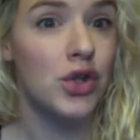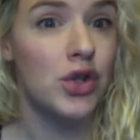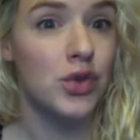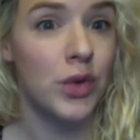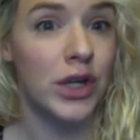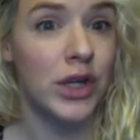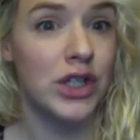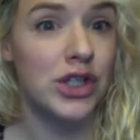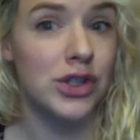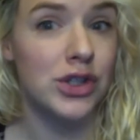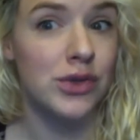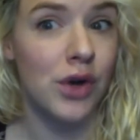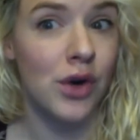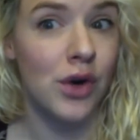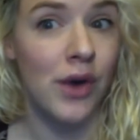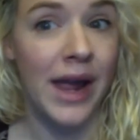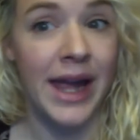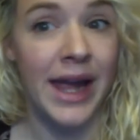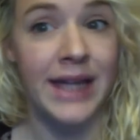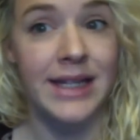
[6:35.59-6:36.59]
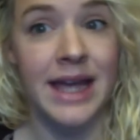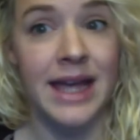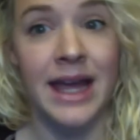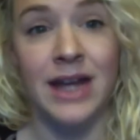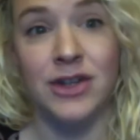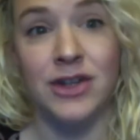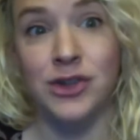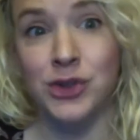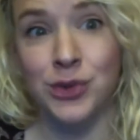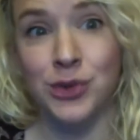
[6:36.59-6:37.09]
2208
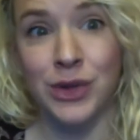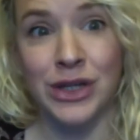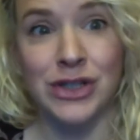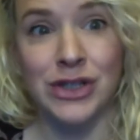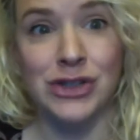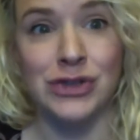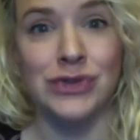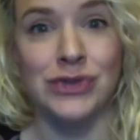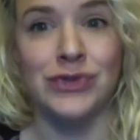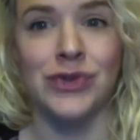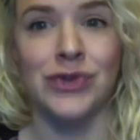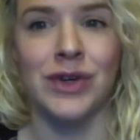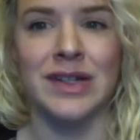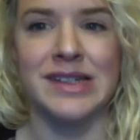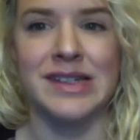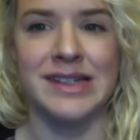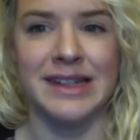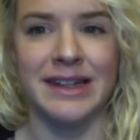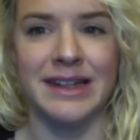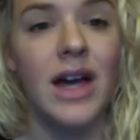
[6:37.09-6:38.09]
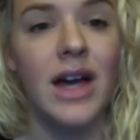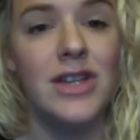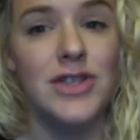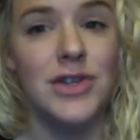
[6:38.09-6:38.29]
and 2214.